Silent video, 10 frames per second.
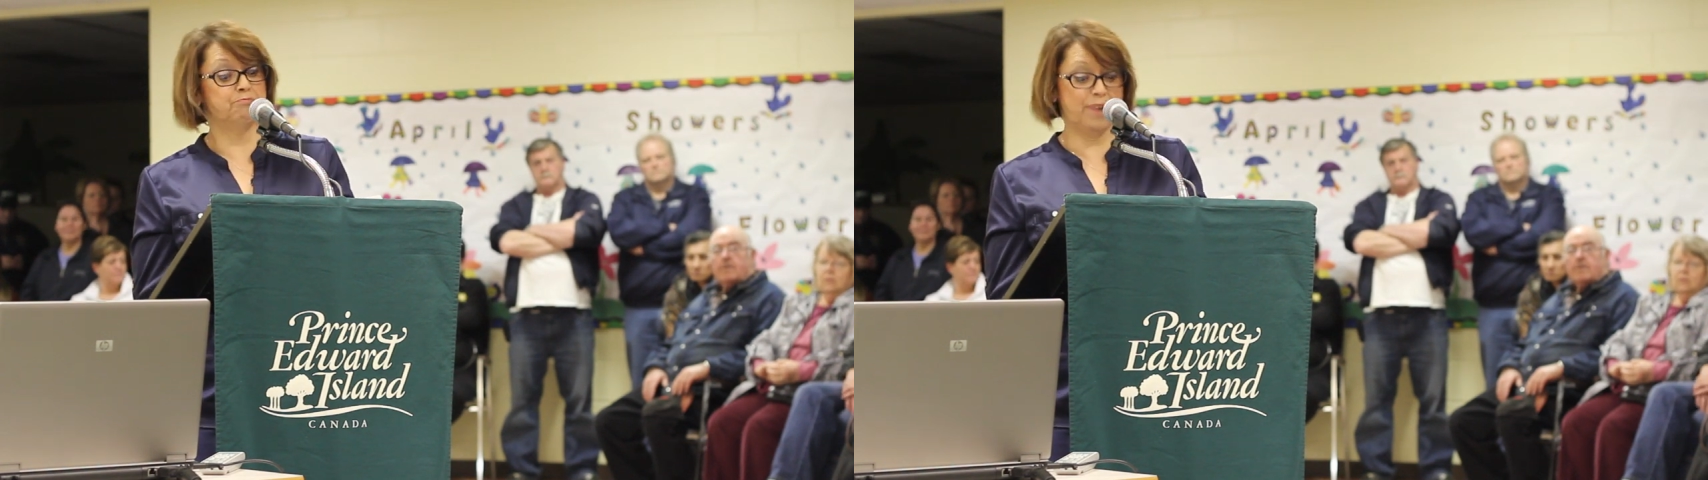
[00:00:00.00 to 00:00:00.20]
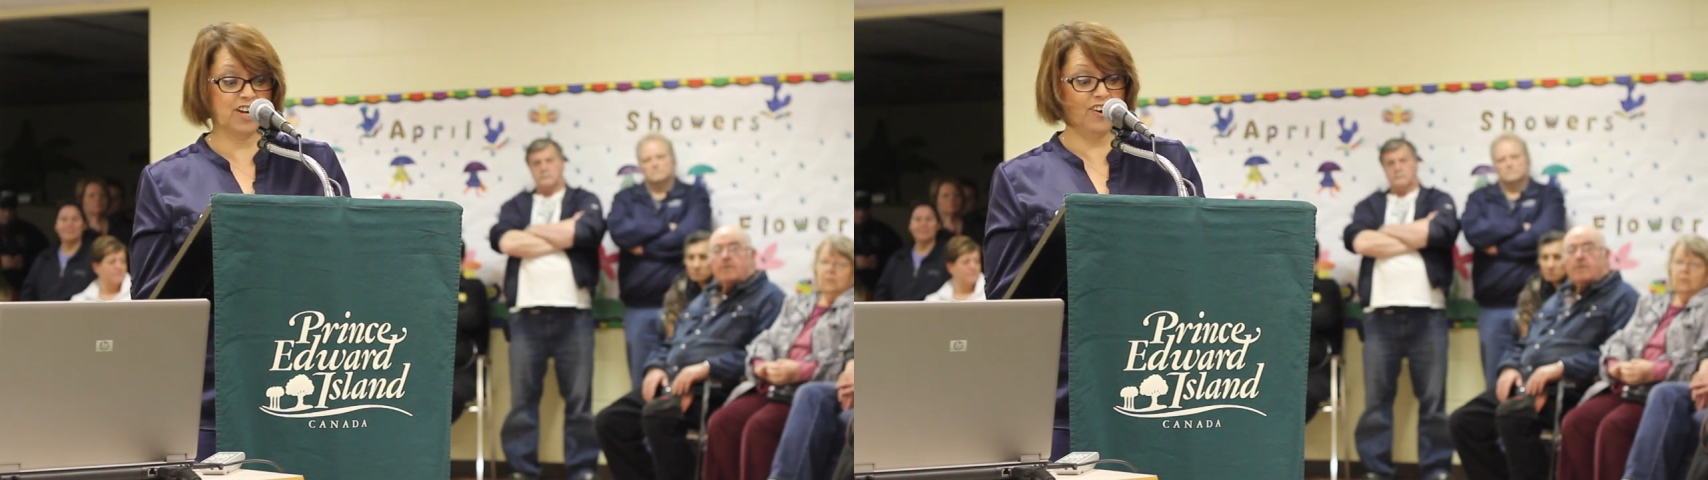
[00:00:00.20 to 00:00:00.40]

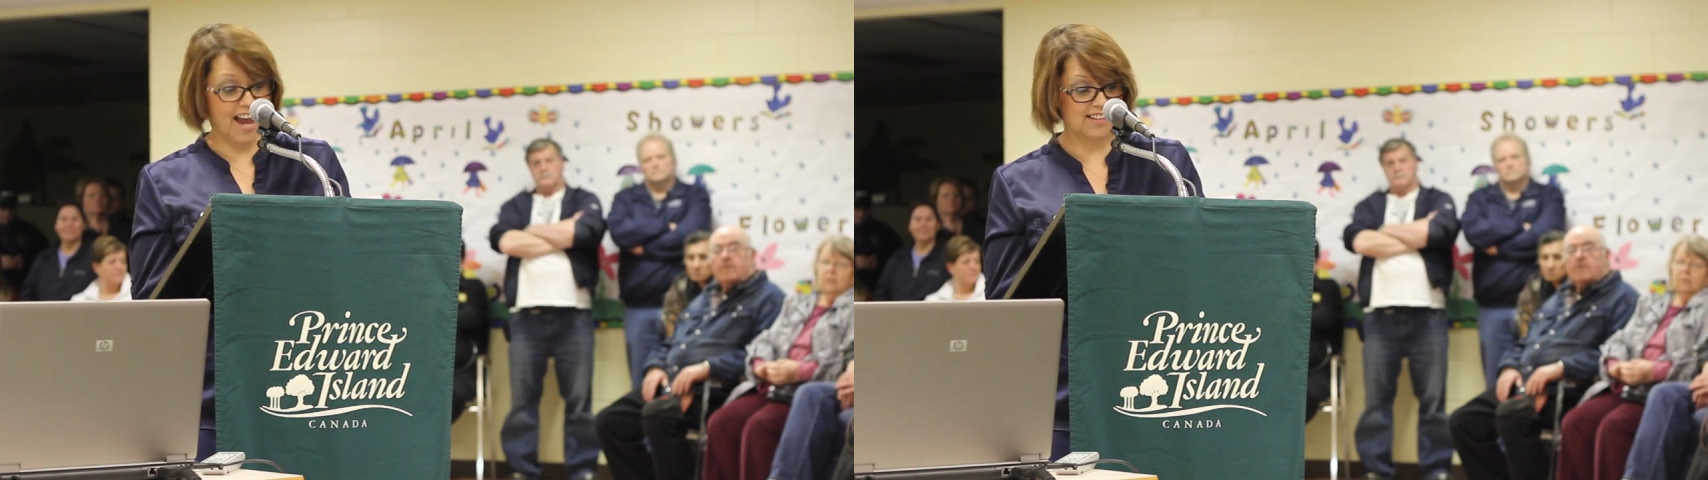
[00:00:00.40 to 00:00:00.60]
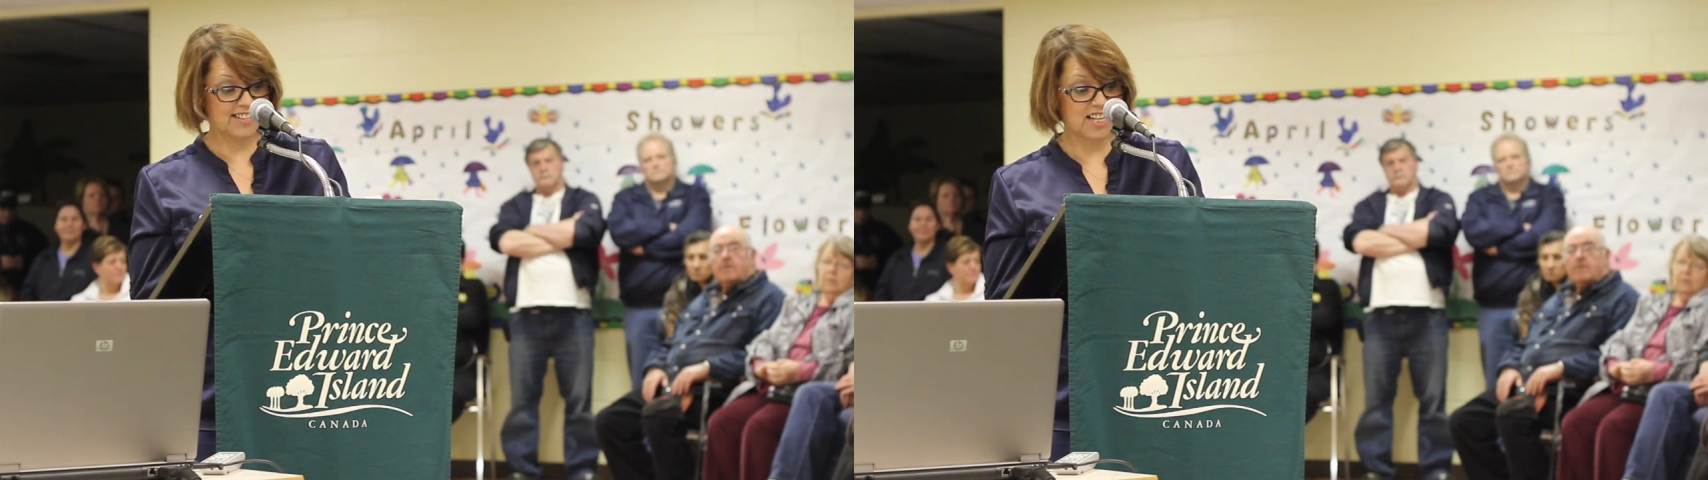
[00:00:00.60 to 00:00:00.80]
better
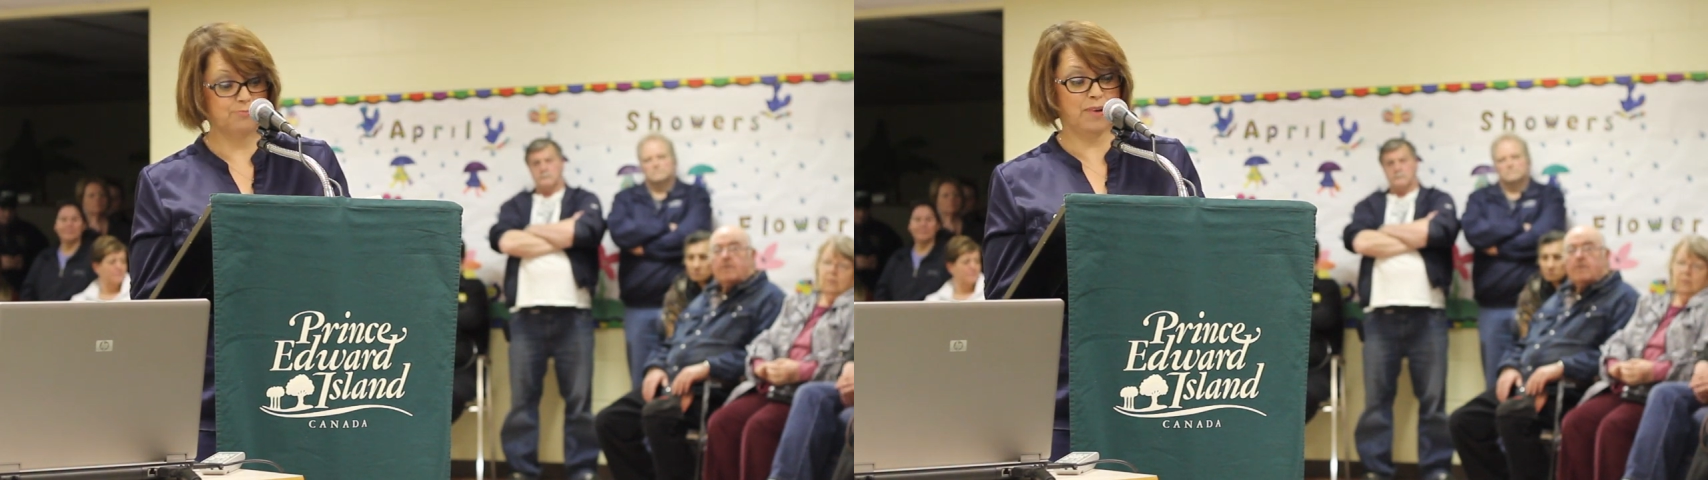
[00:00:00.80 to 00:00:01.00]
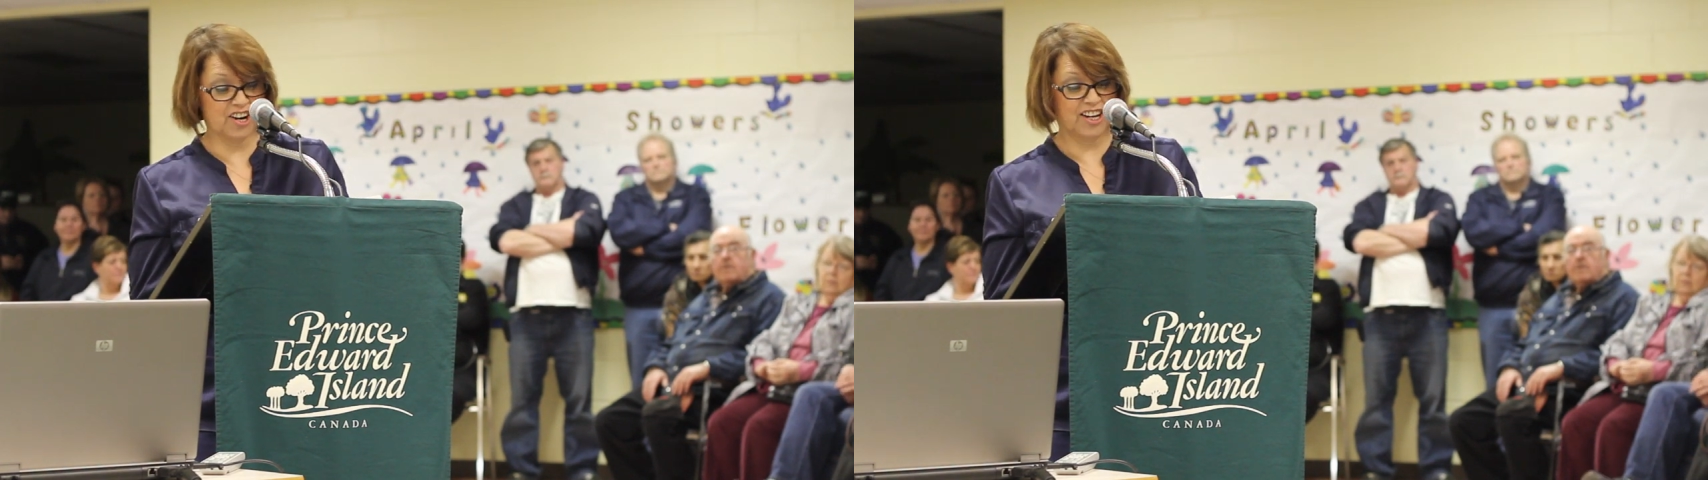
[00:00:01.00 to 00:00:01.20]

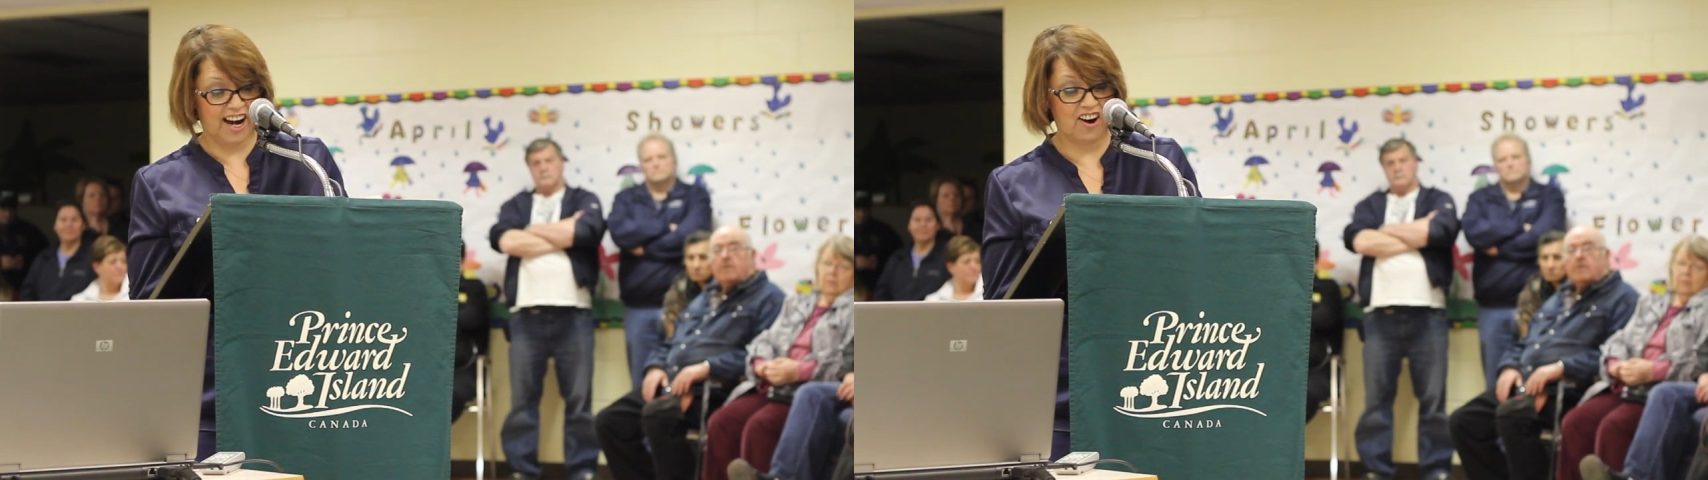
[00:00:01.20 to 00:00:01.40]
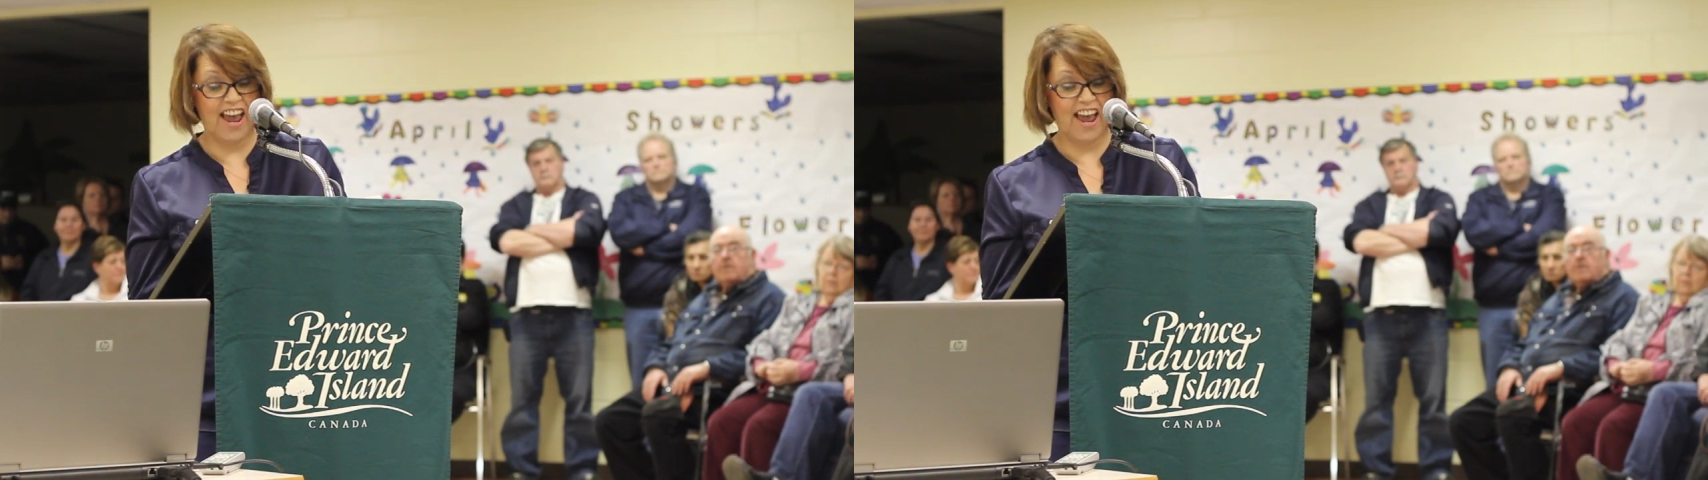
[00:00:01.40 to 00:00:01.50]
access, better care,